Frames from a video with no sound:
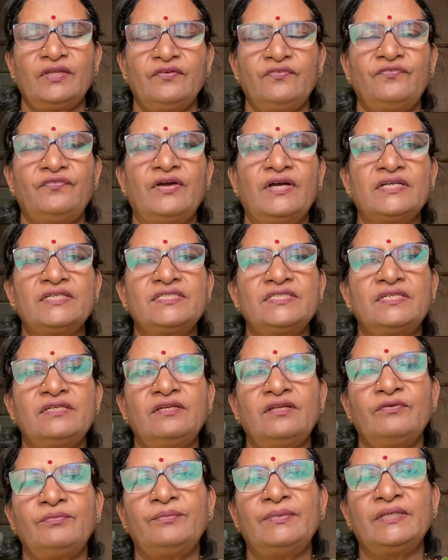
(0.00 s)
Function
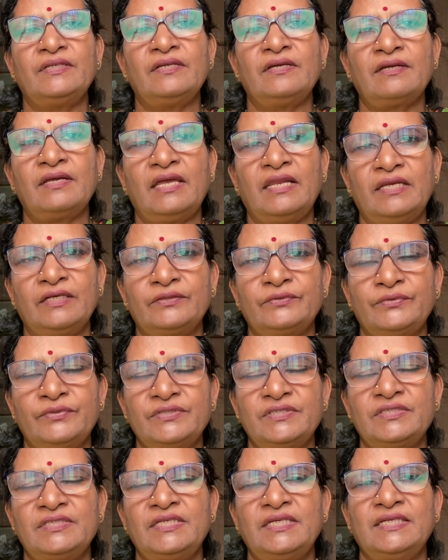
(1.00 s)
of
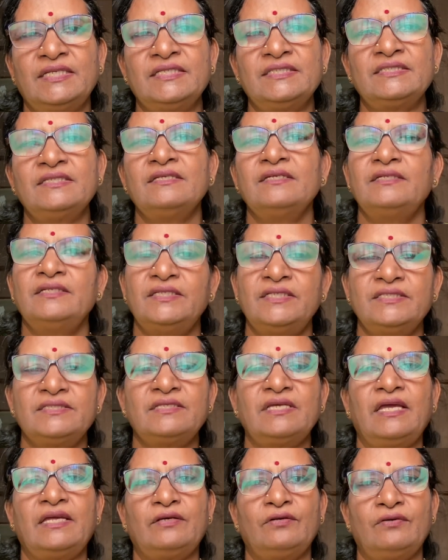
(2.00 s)
beta-galactosidase is
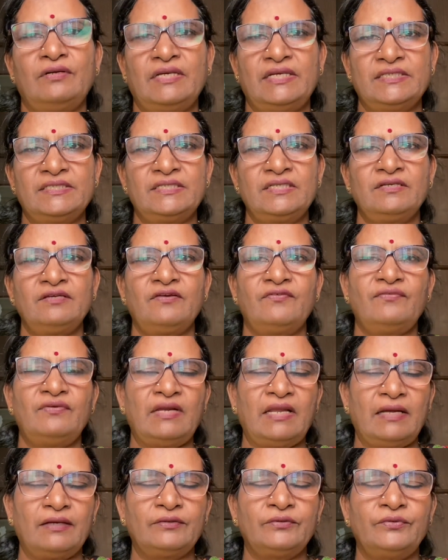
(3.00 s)
hydrolyzing of
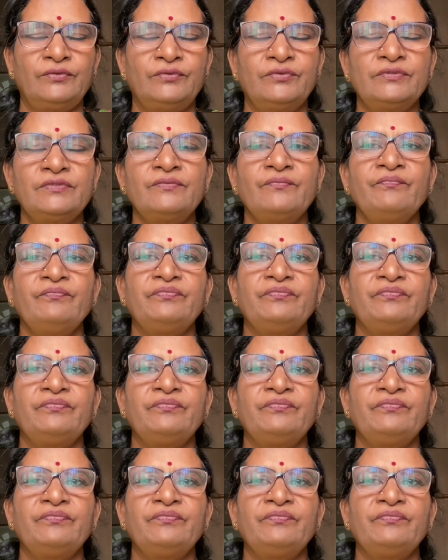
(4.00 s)
lactose,